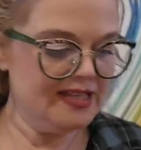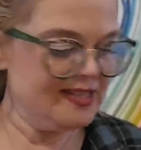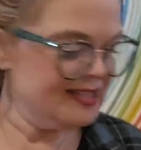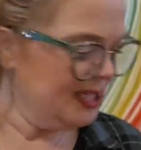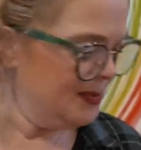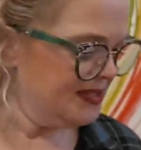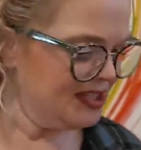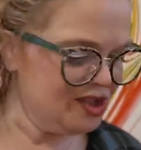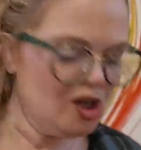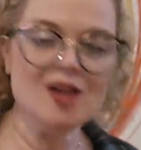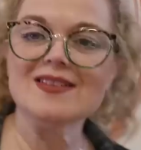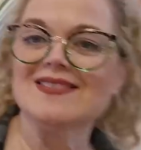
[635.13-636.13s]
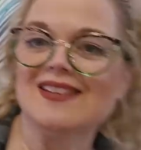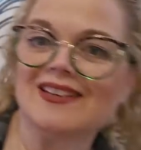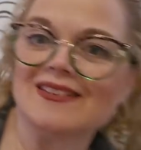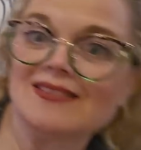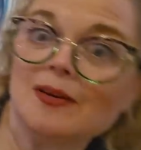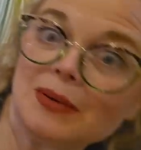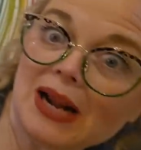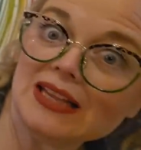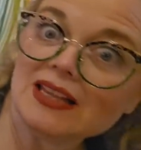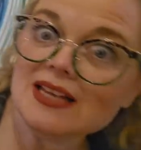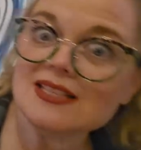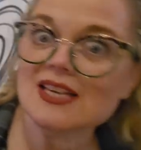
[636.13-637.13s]
seems exhausting, but
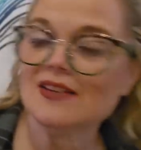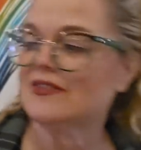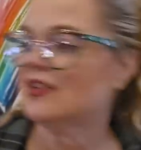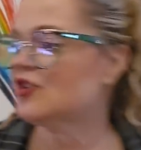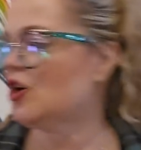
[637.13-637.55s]
I'd like to give it a